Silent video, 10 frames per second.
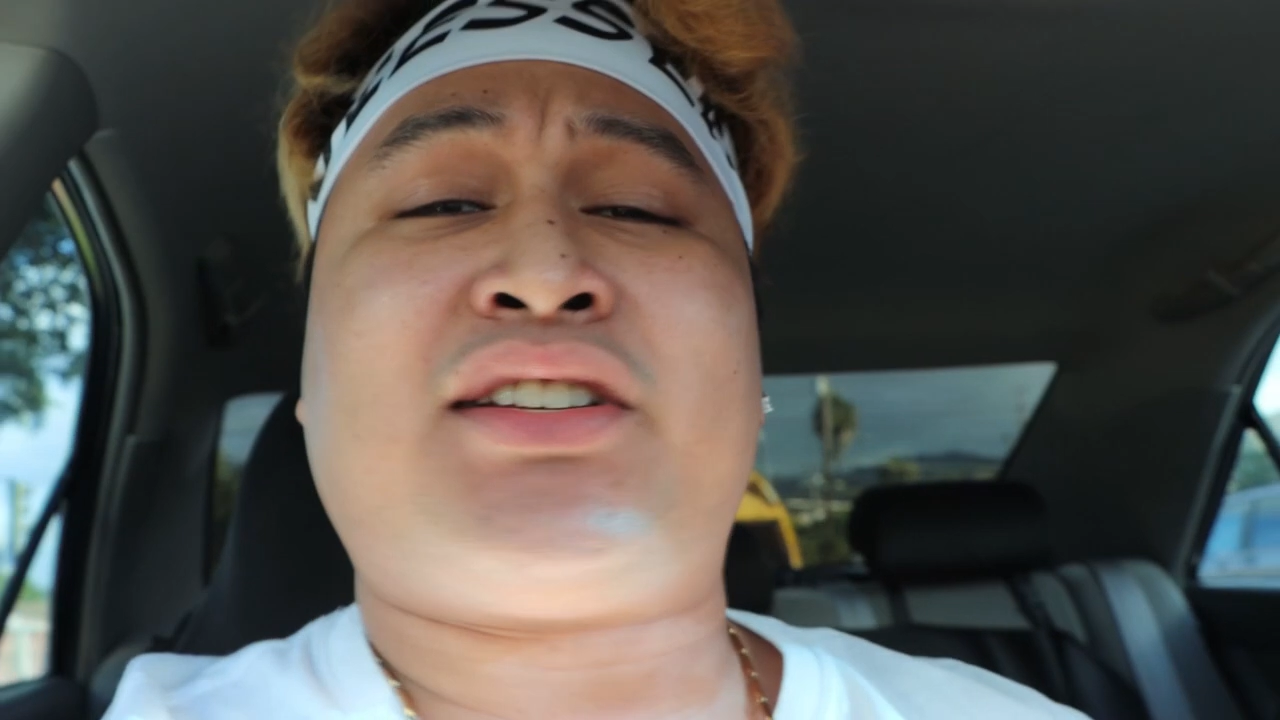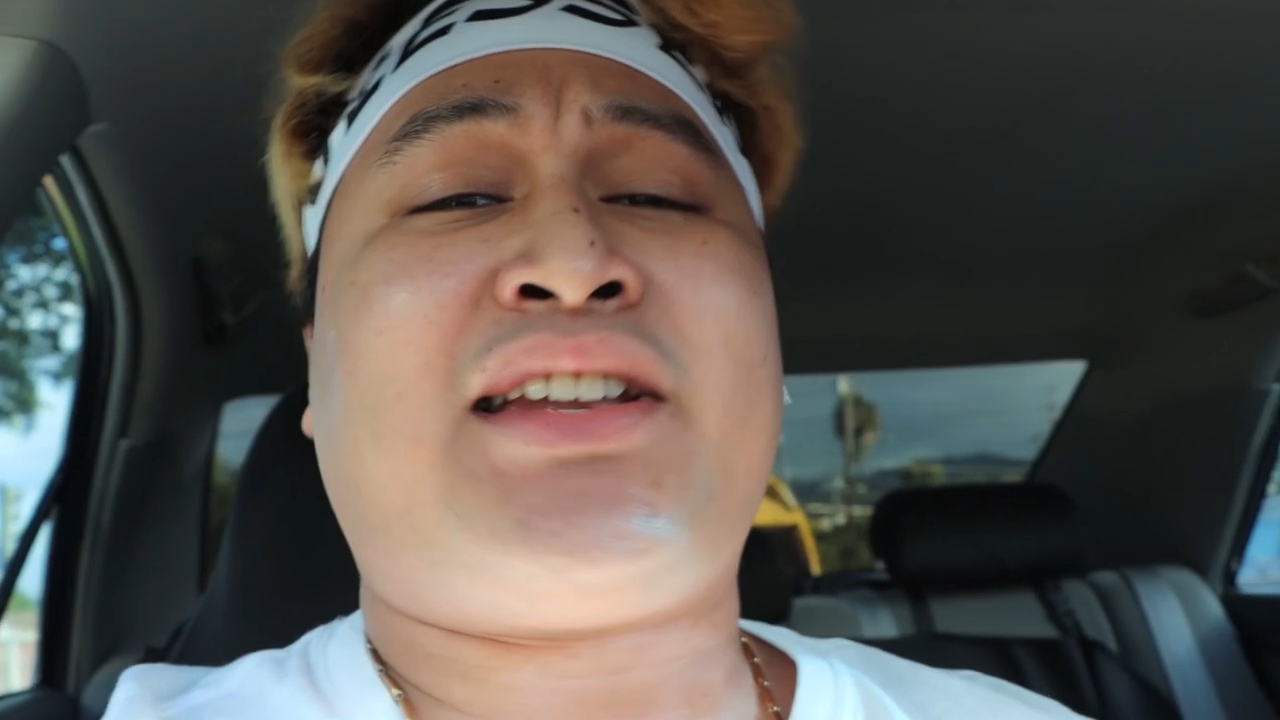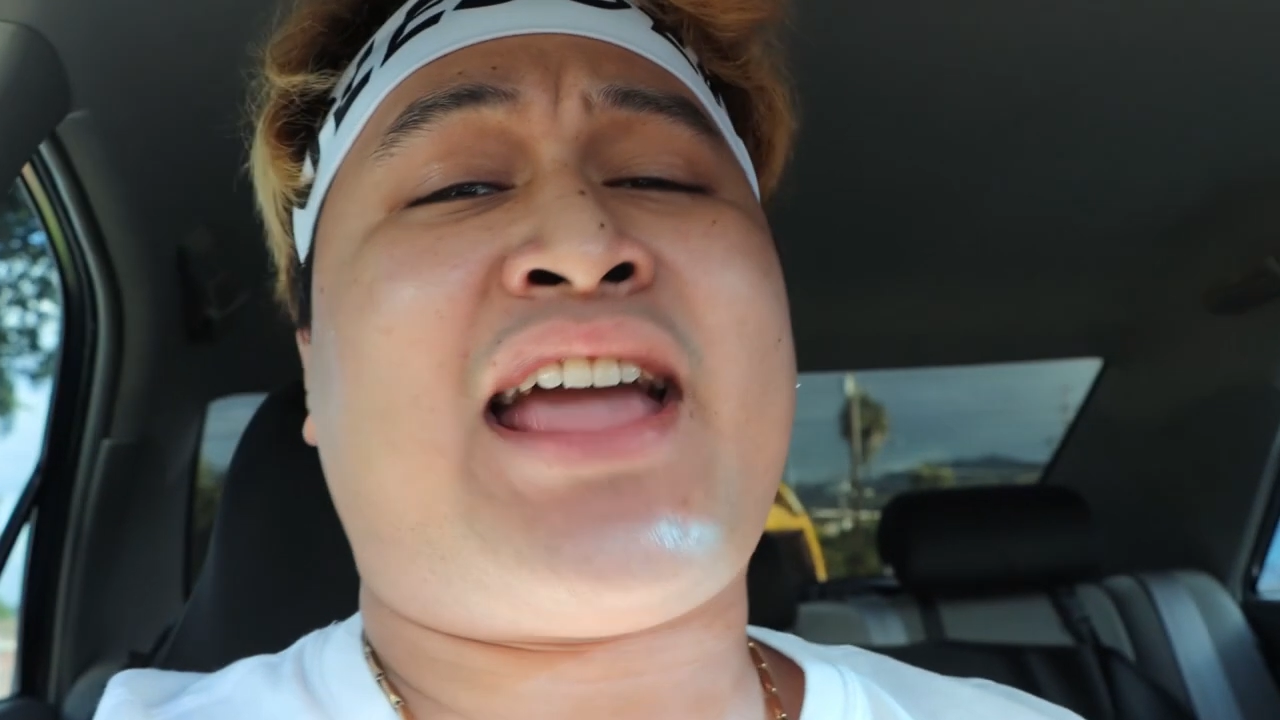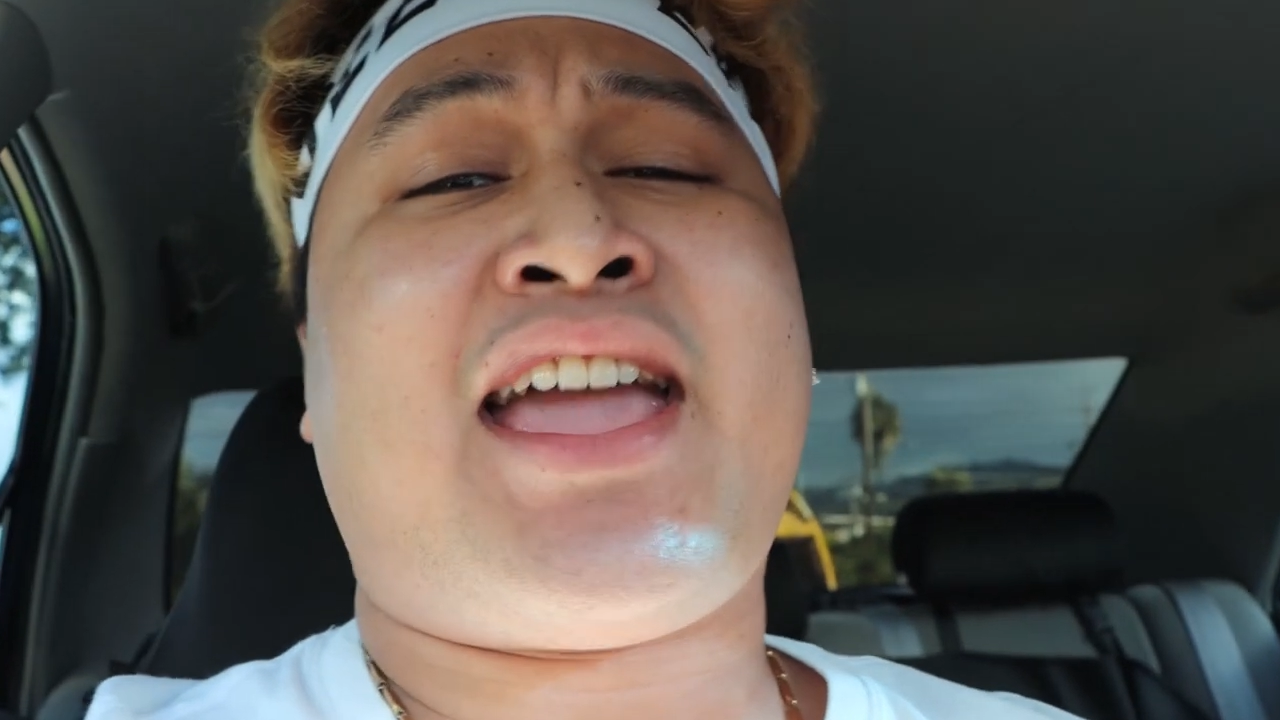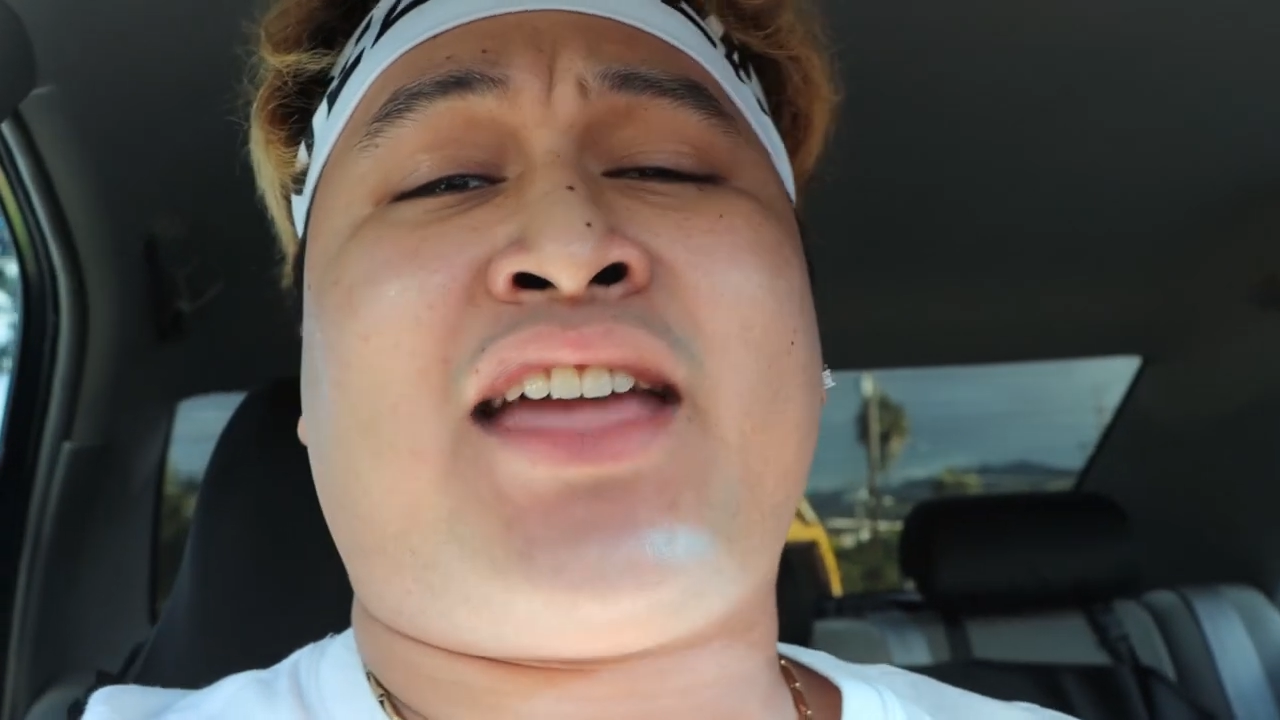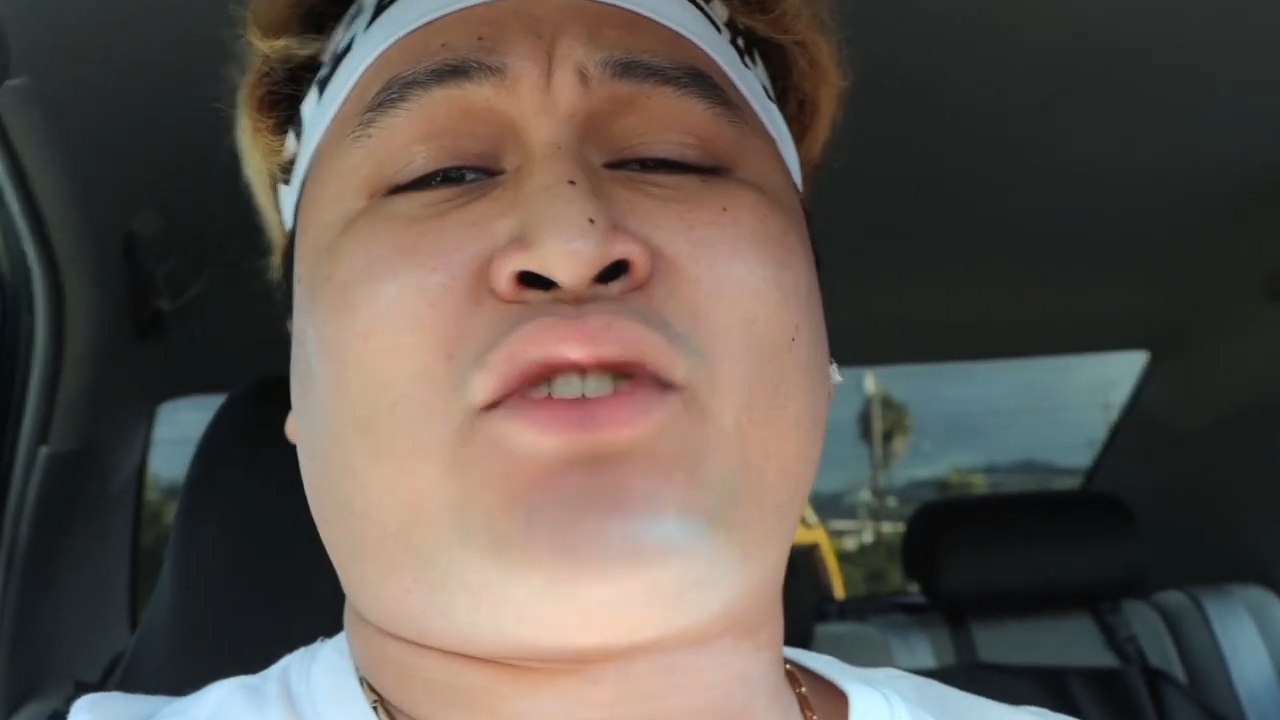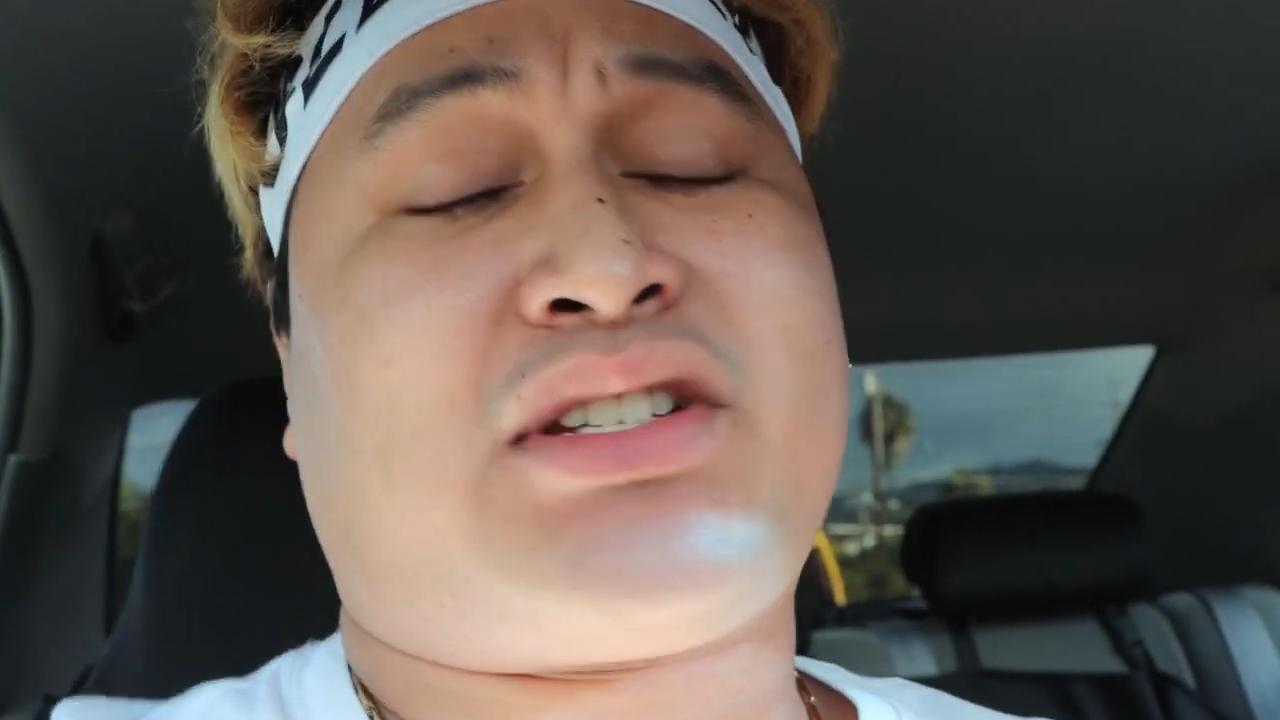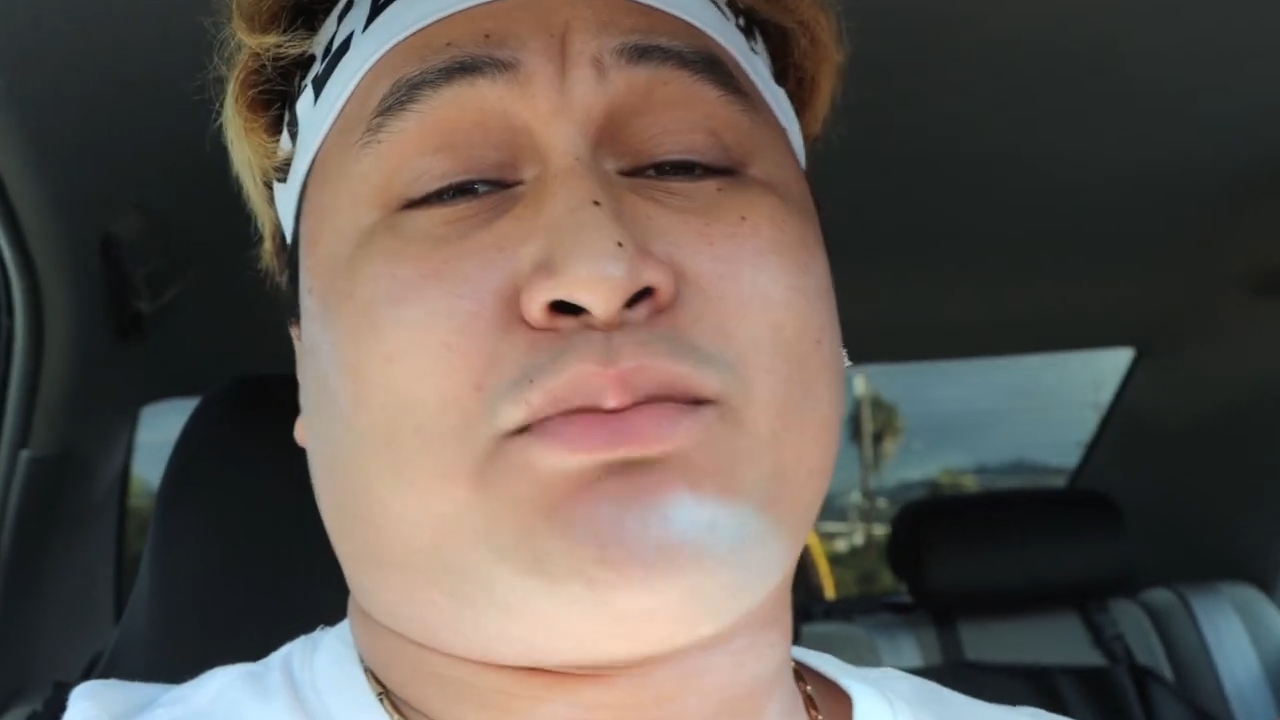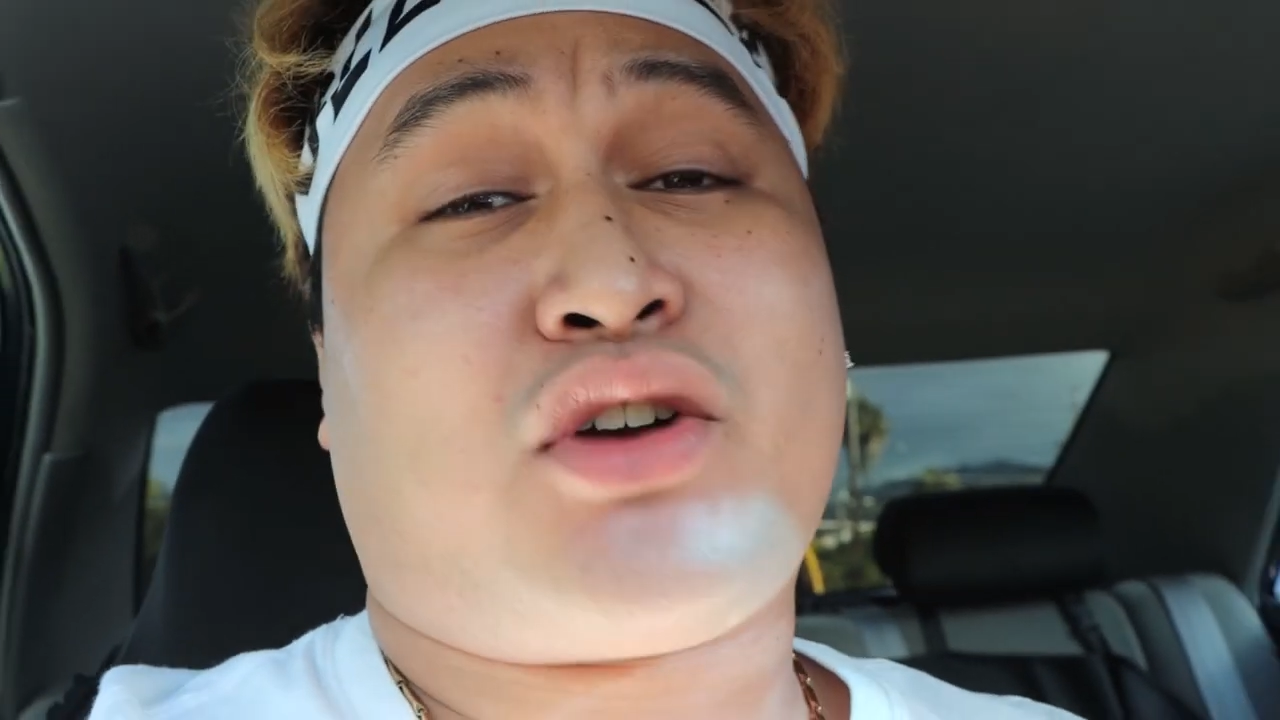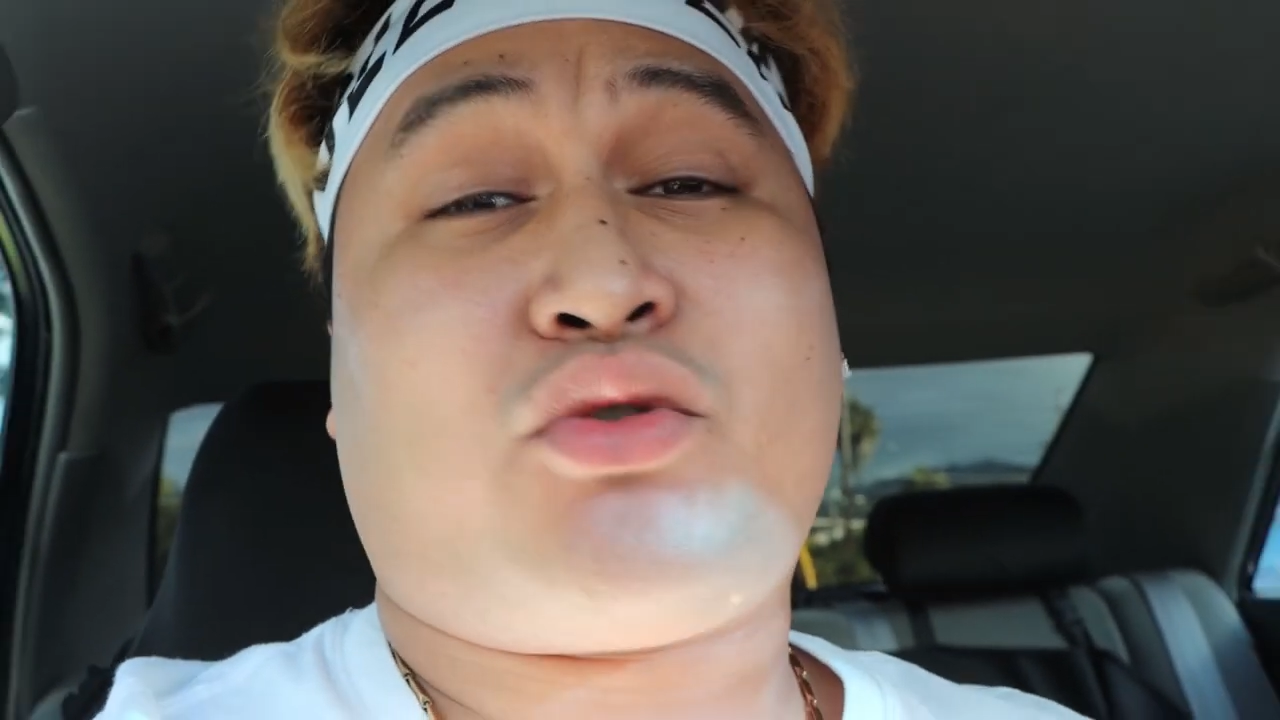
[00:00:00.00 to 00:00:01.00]
today?
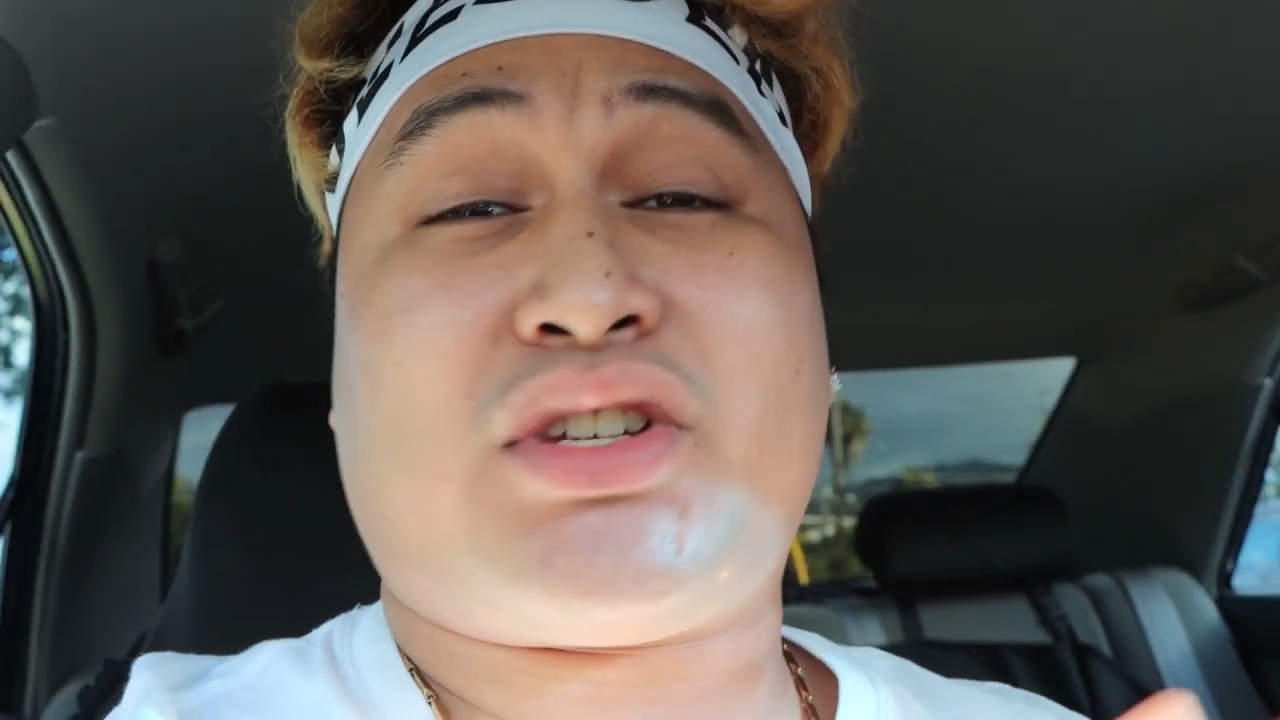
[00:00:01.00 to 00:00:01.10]
Question mark,